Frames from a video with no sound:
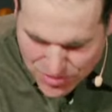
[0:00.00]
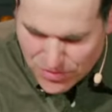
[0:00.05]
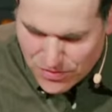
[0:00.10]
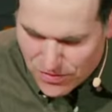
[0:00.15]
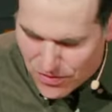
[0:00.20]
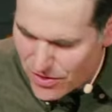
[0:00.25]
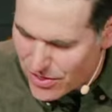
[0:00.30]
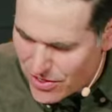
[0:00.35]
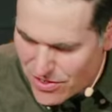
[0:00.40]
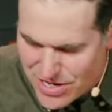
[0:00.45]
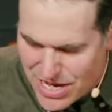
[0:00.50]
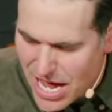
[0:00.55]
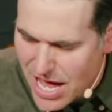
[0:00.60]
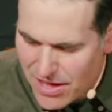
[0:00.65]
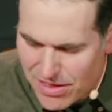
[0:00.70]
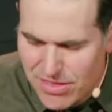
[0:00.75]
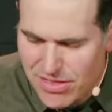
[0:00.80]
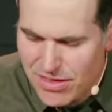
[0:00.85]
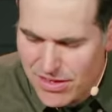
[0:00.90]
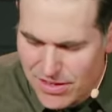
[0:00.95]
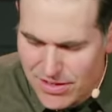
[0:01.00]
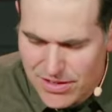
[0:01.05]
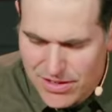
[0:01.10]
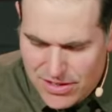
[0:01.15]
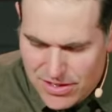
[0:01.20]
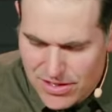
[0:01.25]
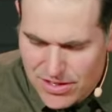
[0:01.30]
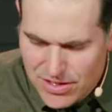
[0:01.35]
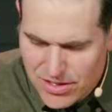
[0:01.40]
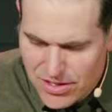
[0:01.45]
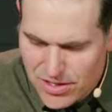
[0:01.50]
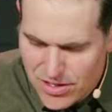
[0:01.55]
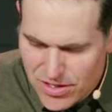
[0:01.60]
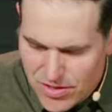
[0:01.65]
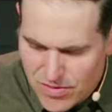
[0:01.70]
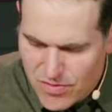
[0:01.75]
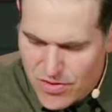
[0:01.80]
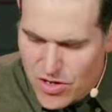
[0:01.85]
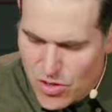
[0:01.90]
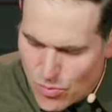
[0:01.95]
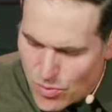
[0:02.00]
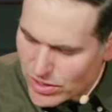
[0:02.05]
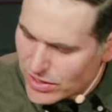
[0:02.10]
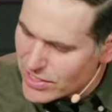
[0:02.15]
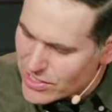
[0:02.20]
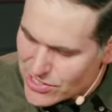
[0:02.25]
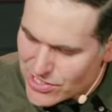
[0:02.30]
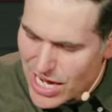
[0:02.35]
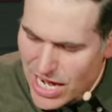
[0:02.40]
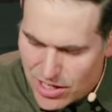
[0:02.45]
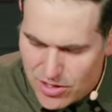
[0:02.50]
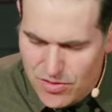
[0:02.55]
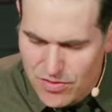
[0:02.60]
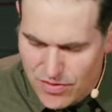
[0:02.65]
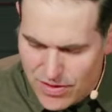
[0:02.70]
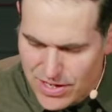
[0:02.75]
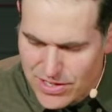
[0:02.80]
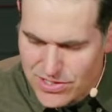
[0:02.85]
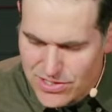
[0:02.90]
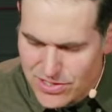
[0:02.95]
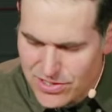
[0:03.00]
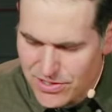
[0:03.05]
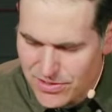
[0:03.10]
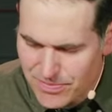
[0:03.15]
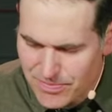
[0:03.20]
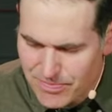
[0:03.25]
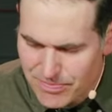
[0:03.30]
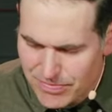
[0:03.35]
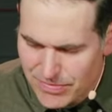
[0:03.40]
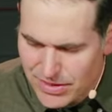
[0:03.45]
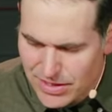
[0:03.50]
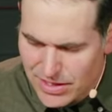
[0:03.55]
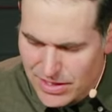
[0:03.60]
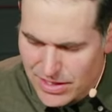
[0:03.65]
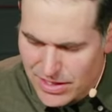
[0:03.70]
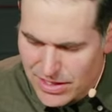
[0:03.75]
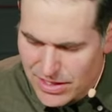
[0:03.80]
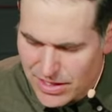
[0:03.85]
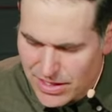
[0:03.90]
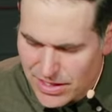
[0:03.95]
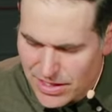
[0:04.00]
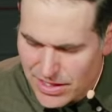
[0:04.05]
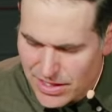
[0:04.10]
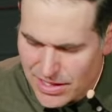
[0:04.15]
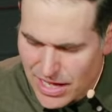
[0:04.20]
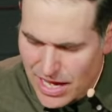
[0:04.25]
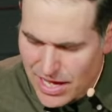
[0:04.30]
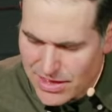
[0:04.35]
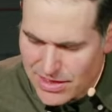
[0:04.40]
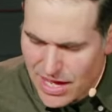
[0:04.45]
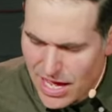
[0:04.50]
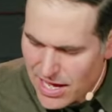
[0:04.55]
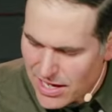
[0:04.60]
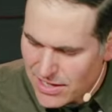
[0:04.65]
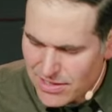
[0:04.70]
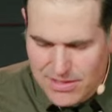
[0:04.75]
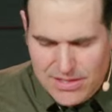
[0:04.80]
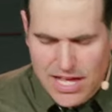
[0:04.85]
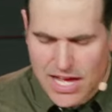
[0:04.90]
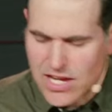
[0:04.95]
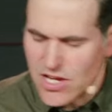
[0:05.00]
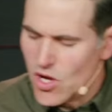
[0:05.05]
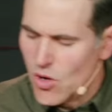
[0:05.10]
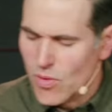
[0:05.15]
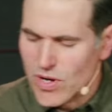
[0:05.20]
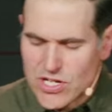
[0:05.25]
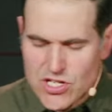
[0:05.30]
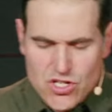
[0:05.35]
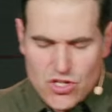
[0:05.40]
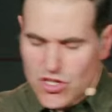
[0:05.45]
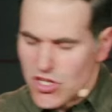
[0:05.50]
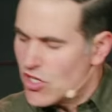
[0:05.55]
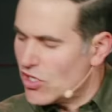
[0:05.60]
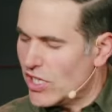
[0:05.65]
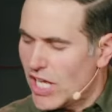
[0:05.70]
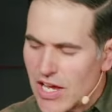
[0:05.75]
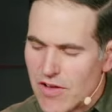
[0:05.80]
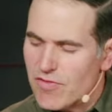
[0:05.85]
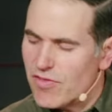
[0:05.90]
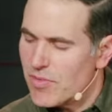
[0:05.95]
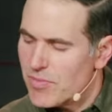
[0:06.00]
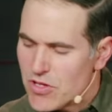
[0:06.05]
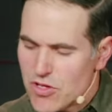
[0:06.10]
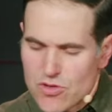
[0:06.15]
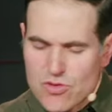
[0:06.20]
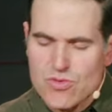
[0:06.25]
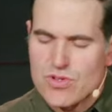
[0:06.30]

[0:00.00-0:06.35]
you for your death, for your willing sacrifice, that, that, that no one took your life from you,